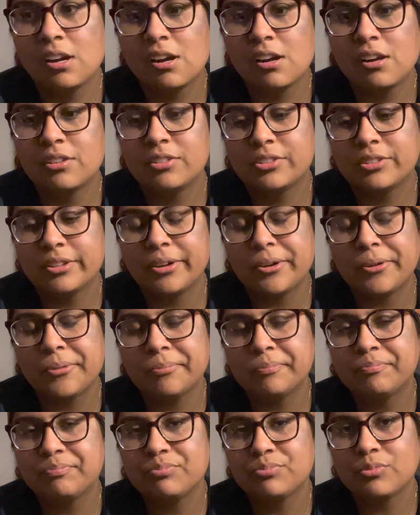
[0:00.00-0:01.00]
So
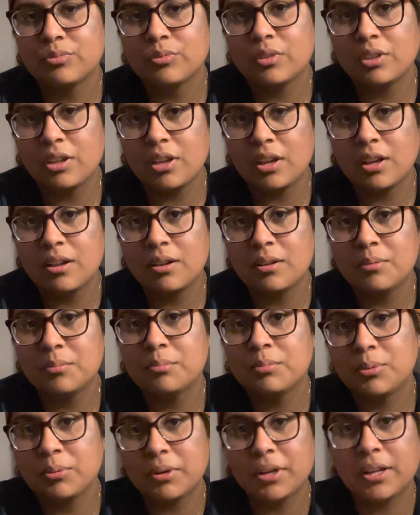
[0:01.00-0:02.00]
yeah,
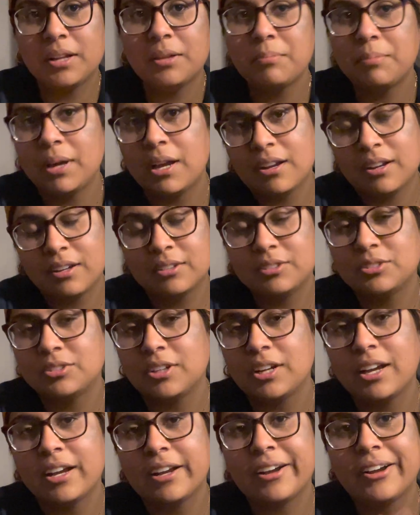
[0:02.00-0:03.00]
but we're getting back on
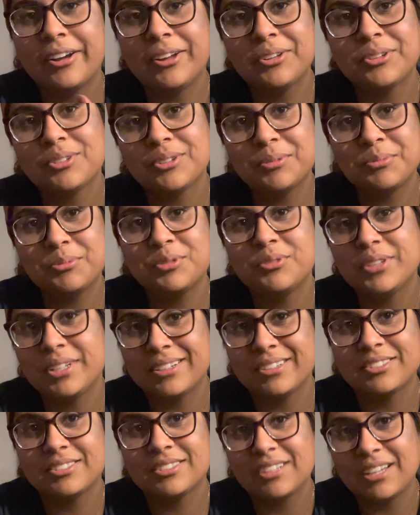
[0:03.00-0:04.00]
track. Also, I'm moving
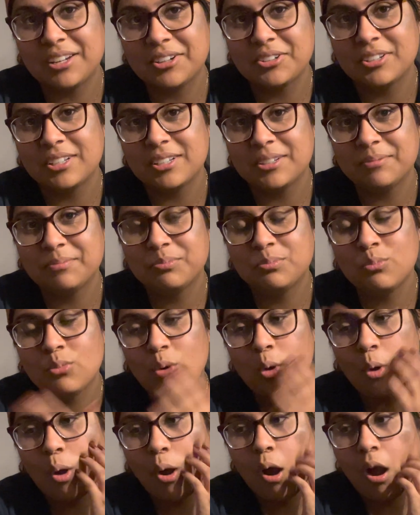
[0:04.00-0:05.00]
on Saturday.
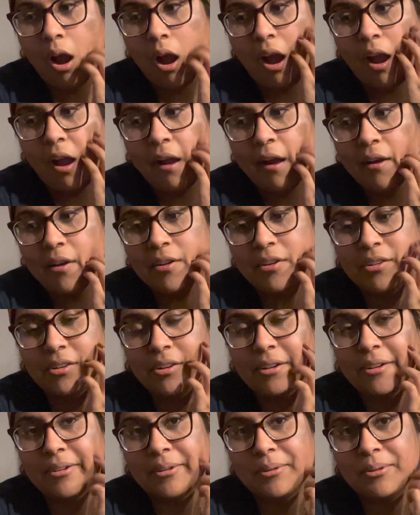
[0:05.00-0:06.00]

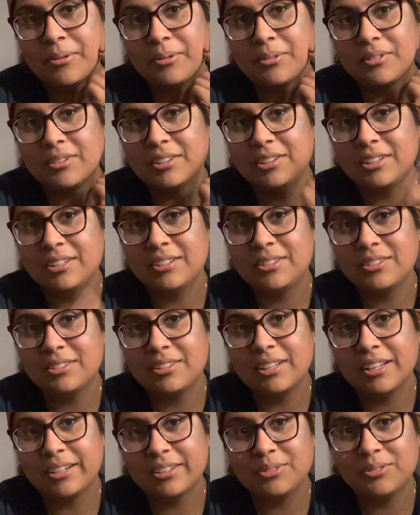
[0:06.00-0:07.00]
So this
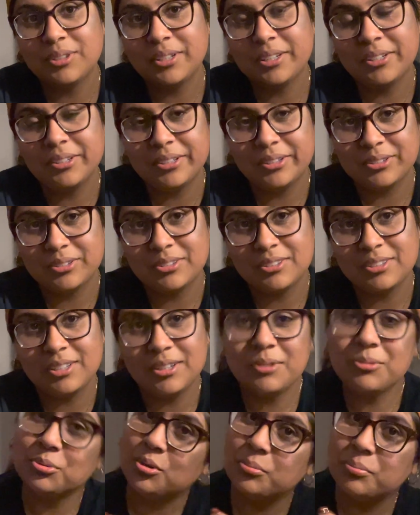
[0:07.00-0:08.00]
next video you'll
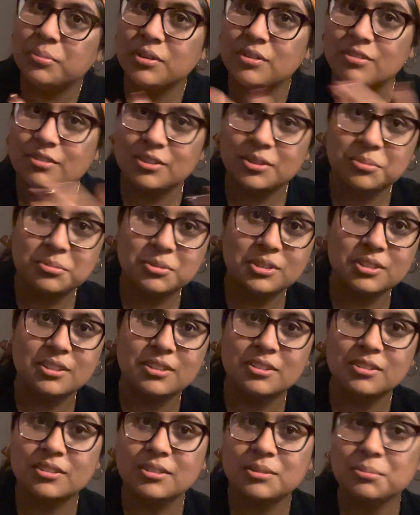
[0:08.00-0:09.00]
see won't be filmed in
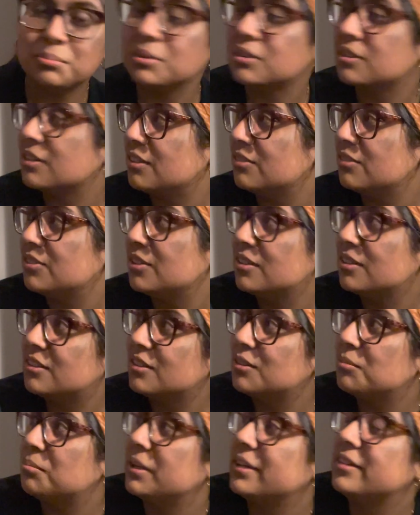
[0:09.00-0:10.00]
this beloved
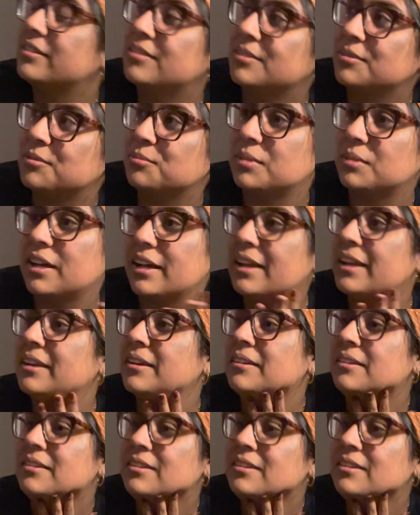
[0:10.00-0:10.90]
space of mine.